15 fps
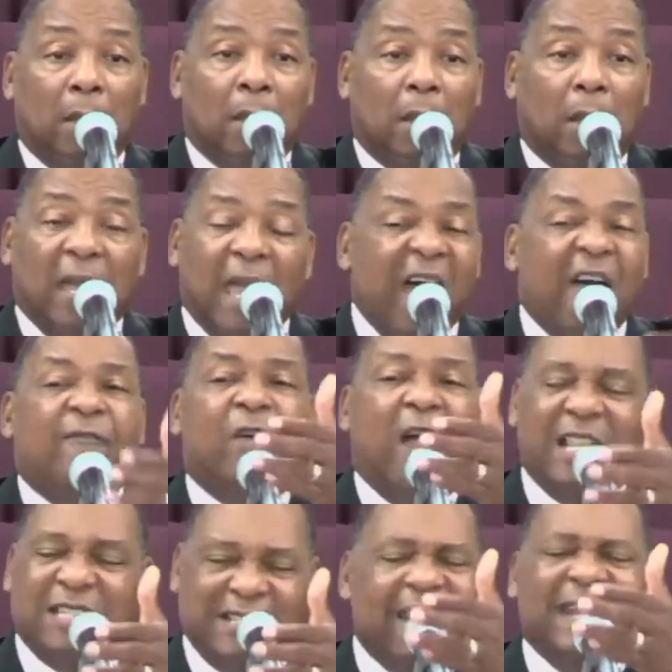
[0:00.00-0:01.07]
Every,
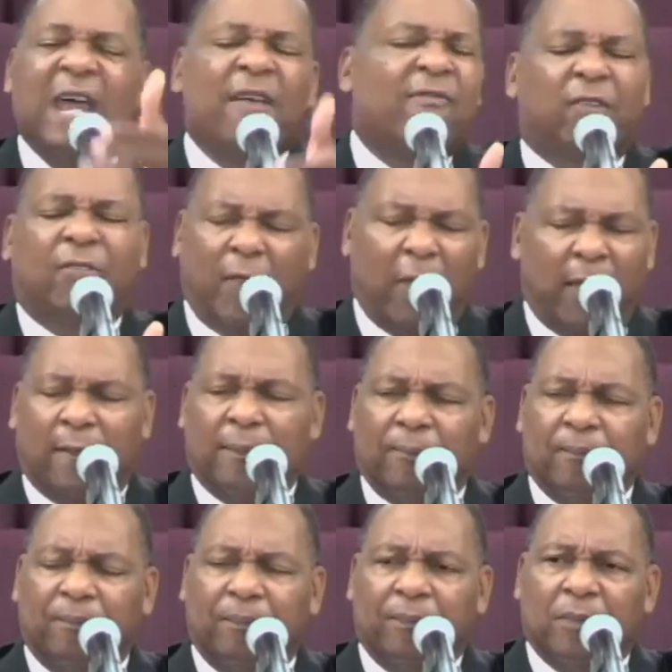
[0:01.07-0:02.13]
I said everything.
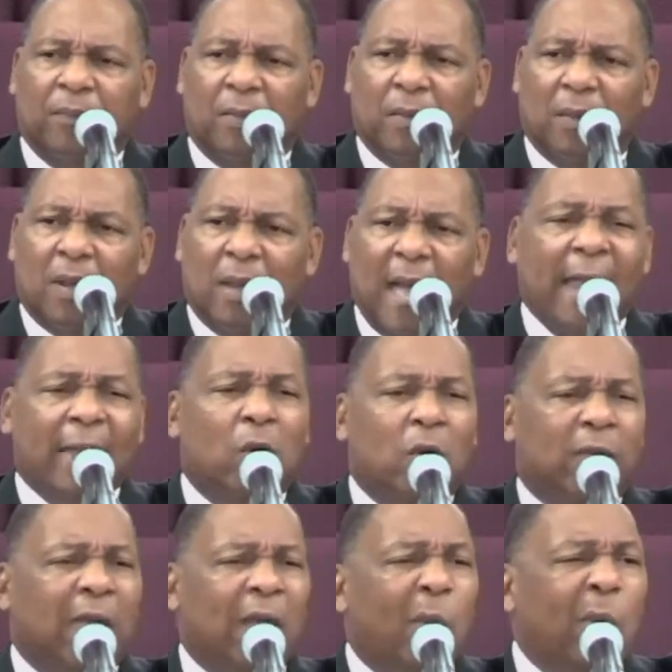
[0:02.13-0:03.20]
I don't
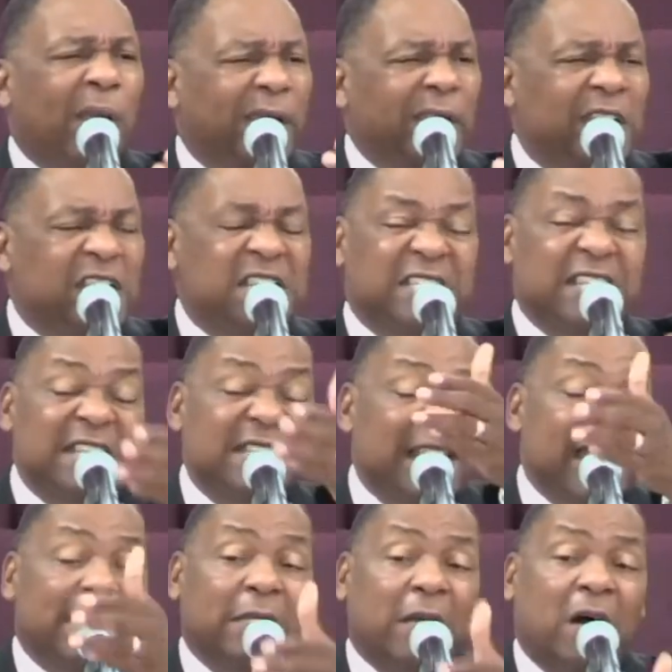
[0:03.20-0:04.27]
care what it is, this,
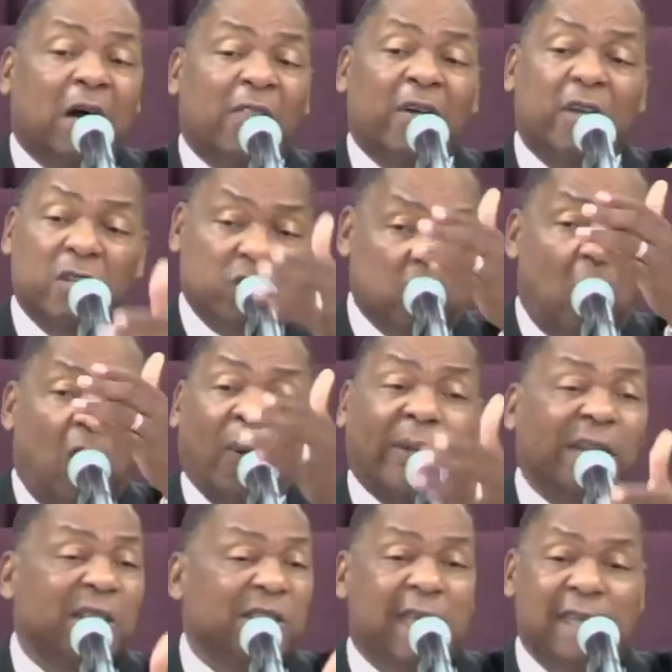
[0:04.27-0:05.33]
that, and the other is
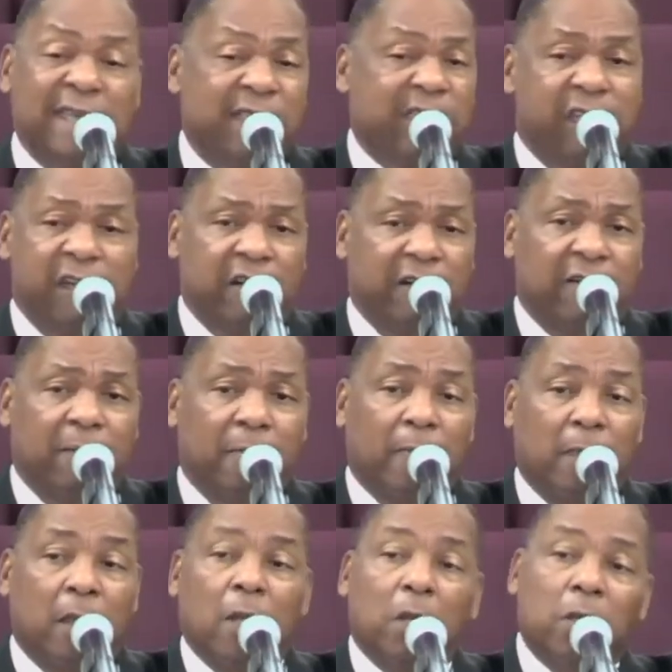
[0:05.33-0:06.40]
already taken care of.
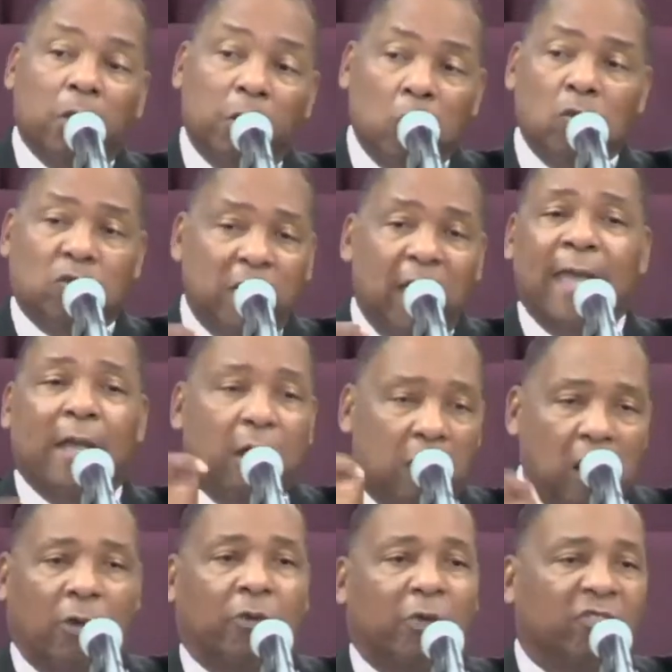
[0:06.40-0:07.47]
You take
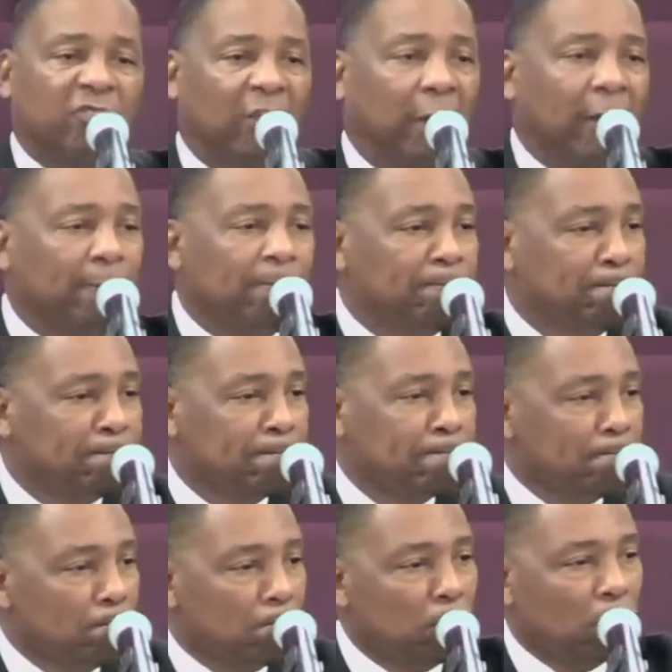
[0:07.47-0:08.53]
courage now.
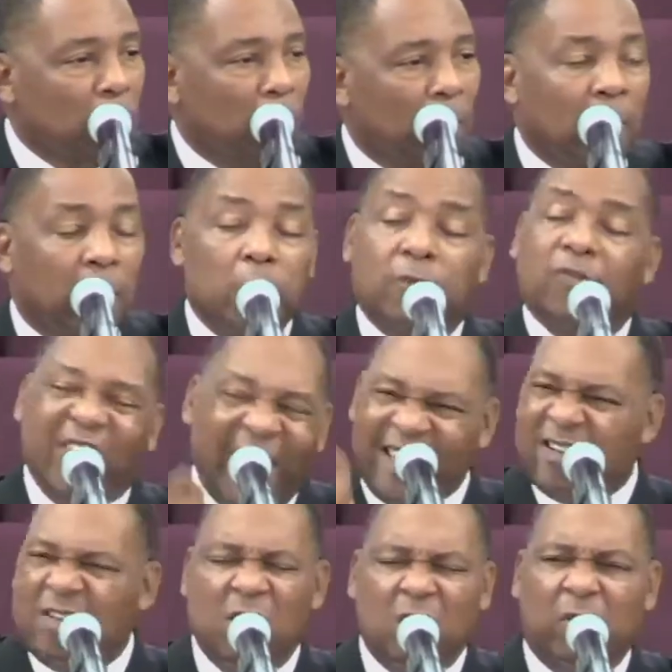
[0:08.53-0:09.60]

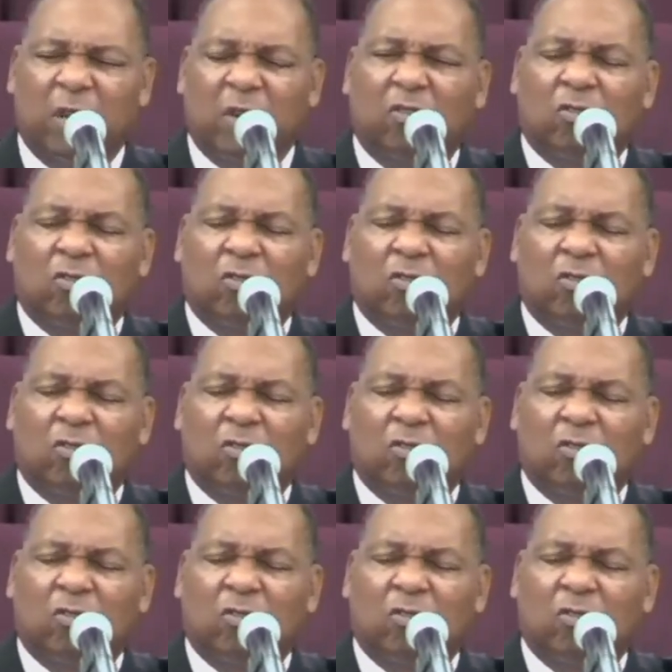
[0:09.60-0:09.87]
Take courage.